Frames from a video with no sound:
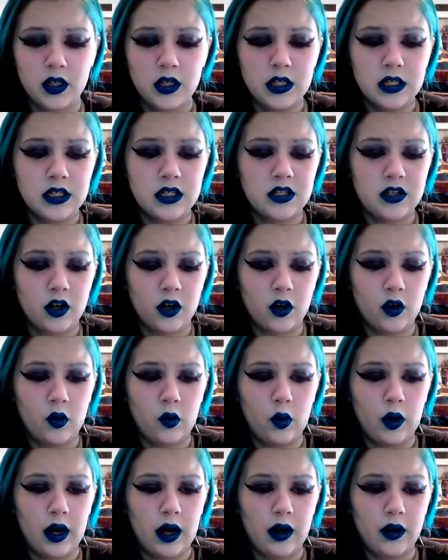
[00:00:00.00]

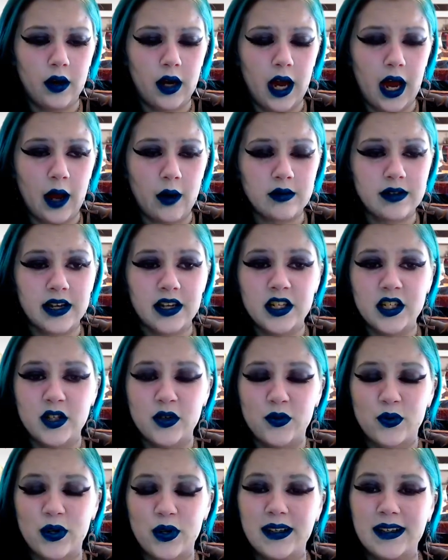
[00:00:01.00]
So I was actually
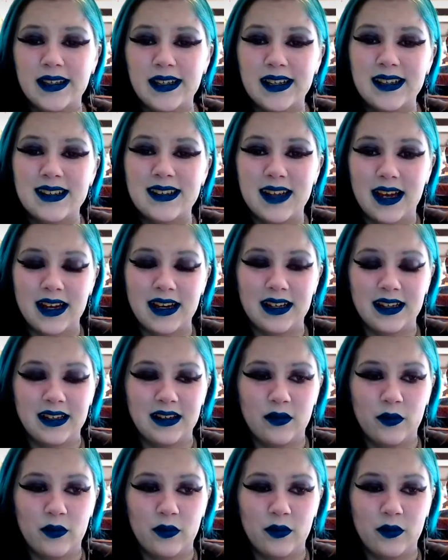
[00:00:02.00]
really excited